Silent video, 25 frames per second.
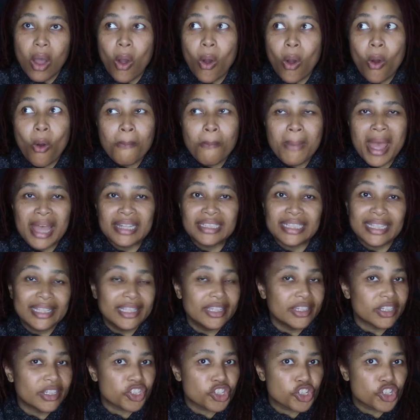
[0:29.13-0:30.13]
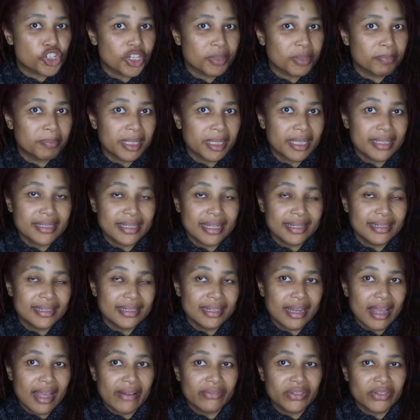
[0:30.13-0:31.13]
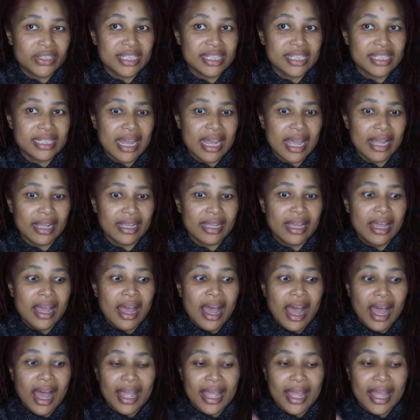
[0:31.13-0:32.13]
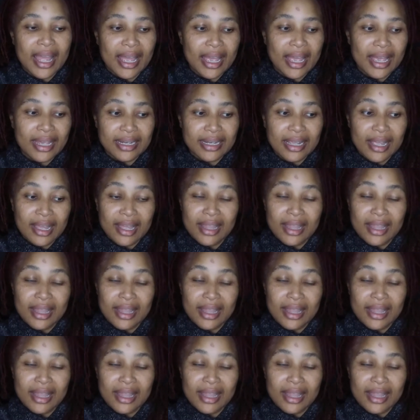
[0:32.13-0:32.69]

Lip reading: OMAD-ish, because I did have a snack. I had